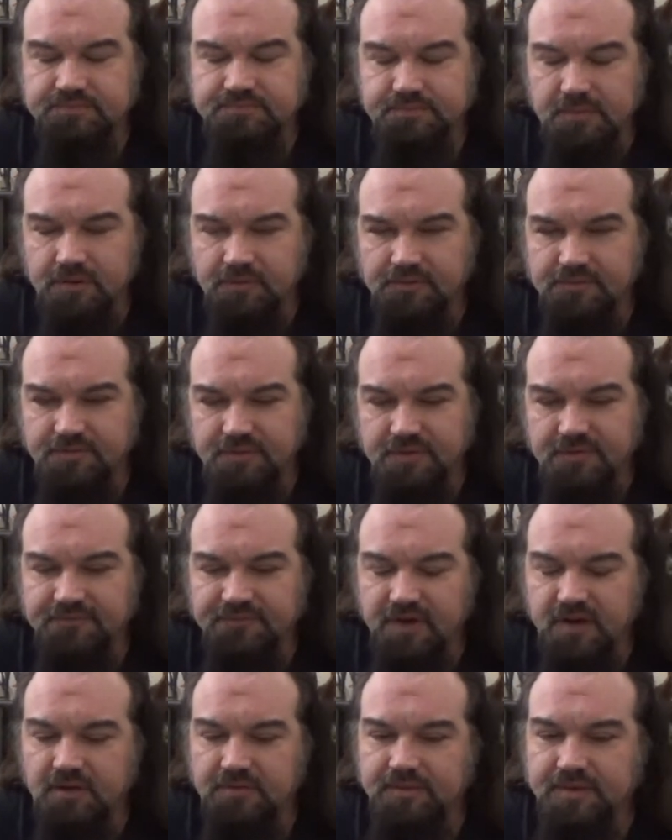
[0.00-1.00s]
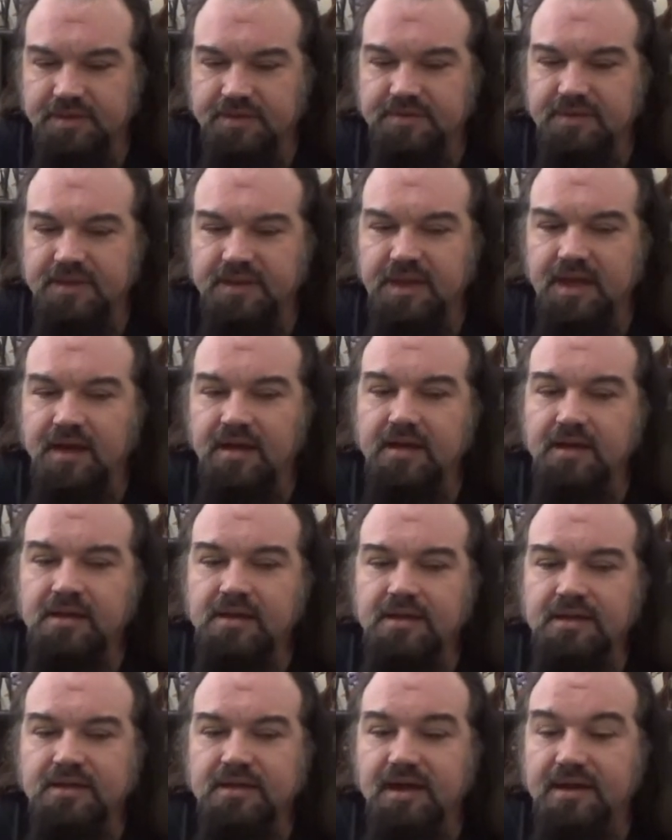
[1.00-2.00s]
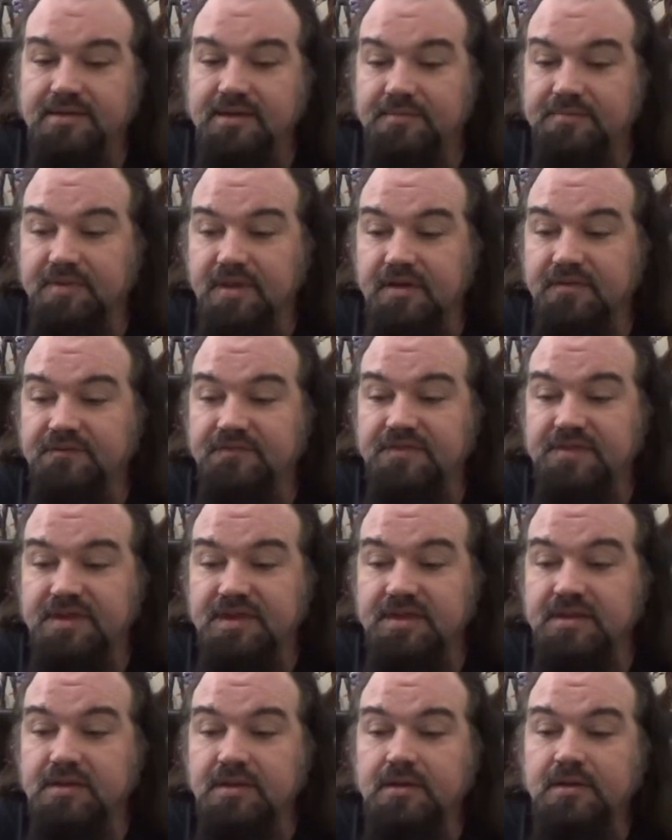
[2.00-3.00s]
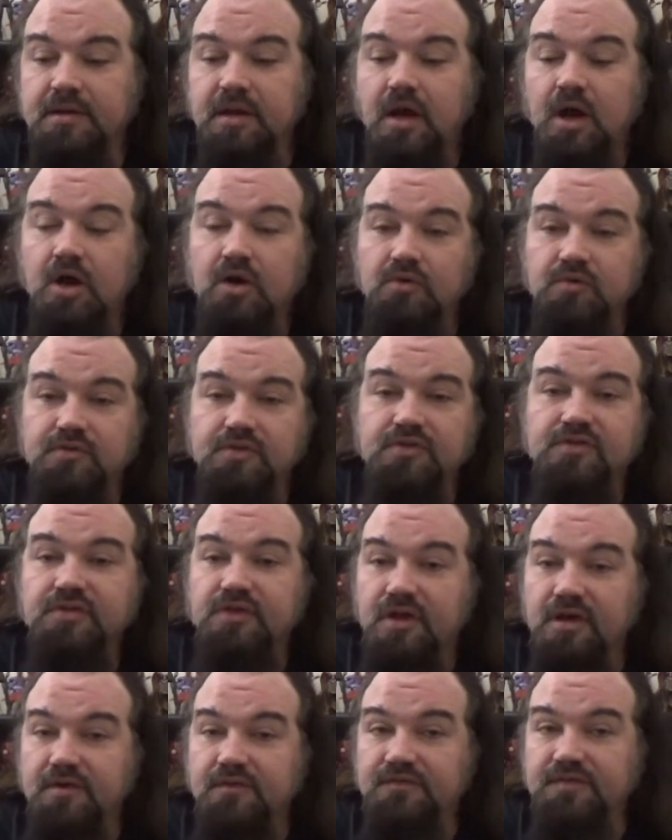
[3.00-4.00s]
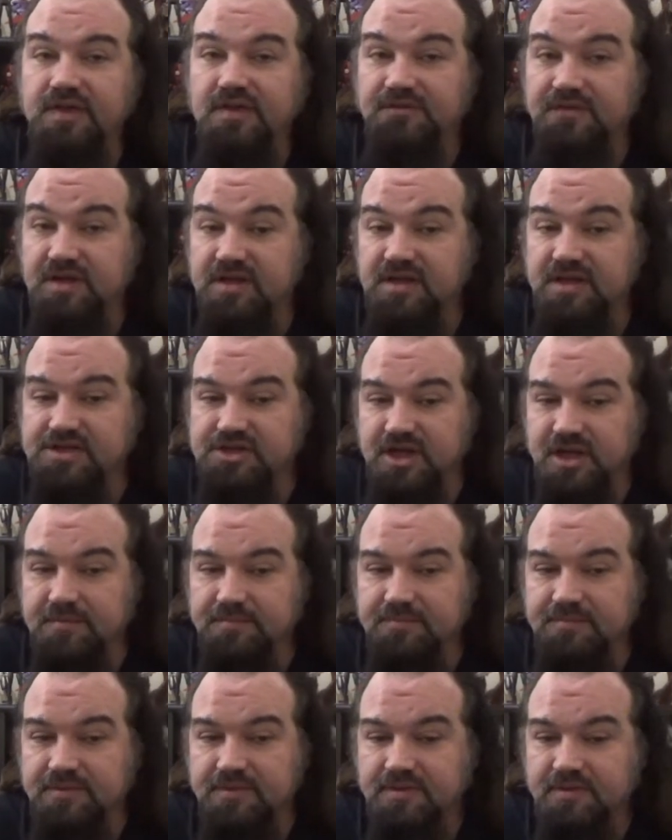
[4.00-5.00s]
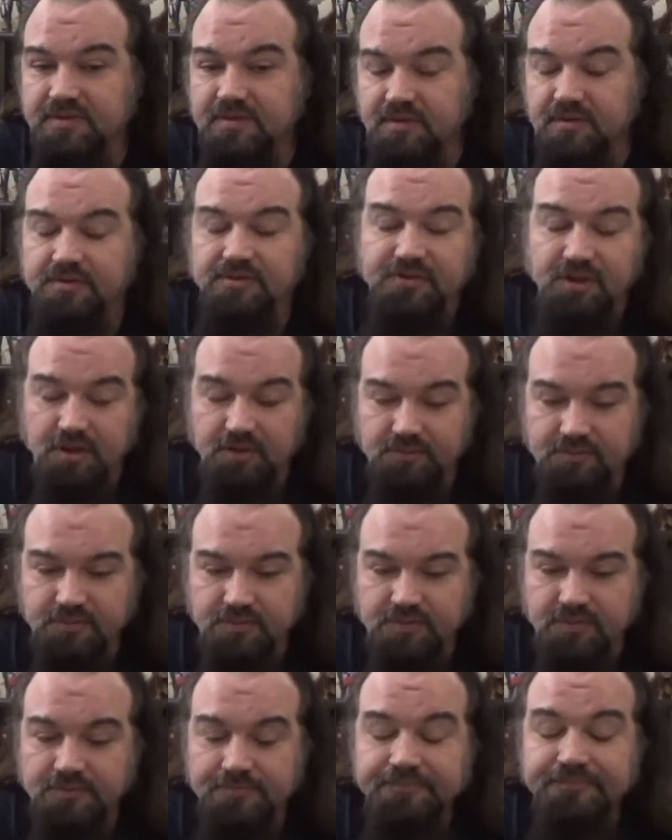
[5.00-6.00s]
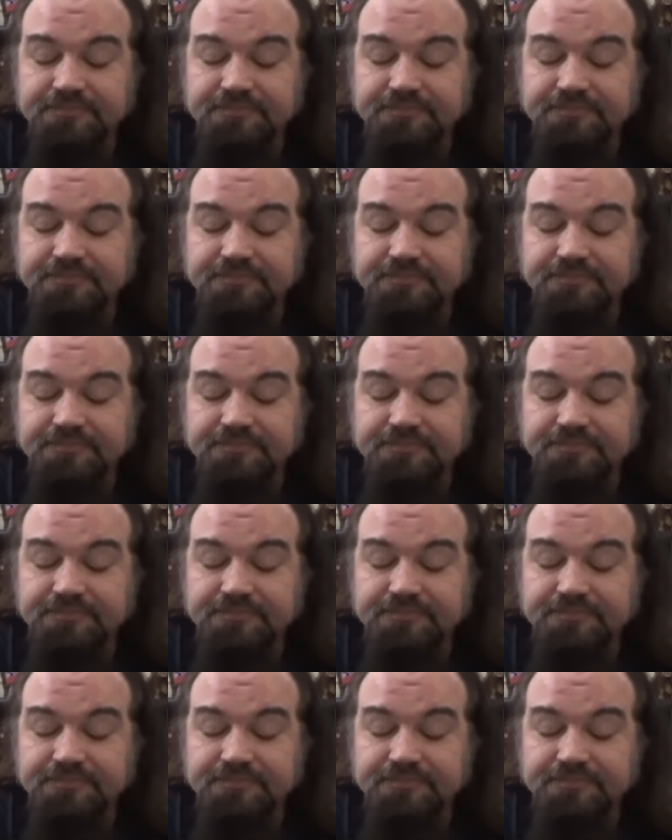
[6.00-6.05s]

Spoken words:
mostly following the concept of the hosts of the Infinity Gems, stones,